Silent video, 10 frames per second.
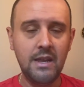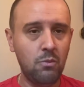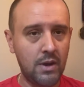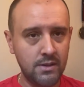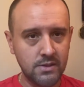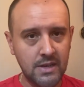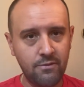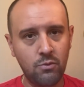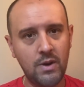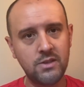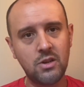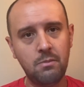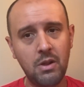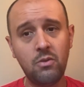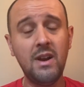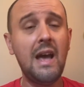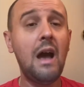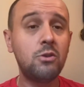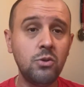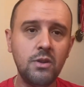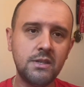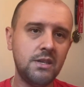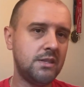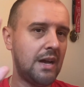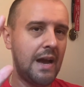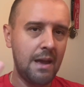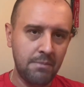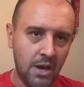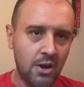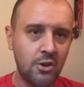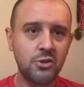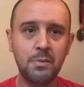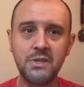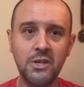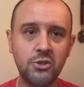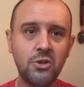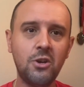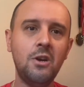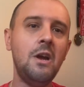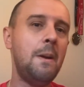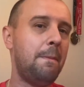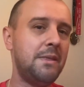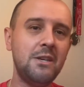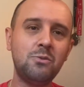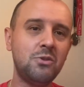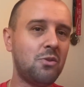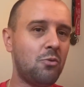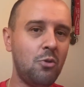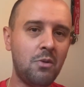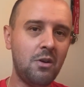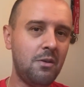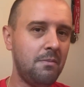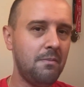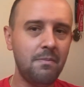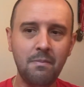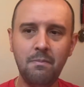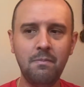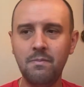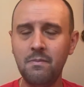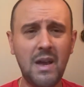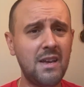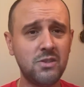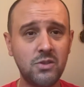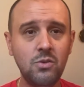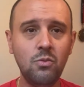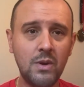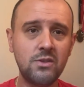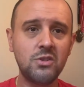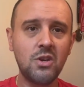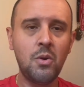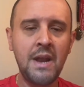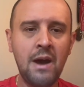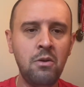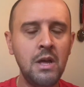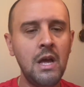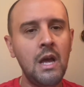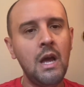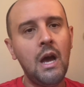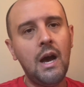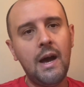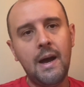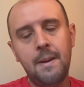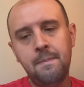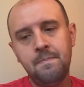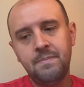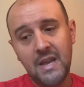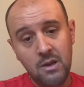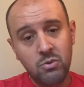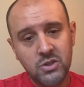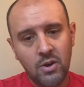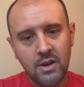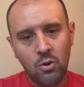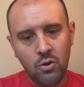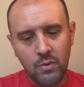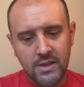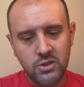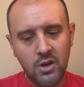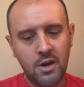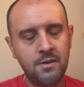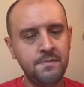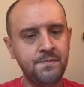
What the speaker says: He wanted to sign for Red Star Belgrade. How true this is, I am not 100% sure, but this was the rumor, I guess, 2 winters ago now, that he was going to go to Red Star.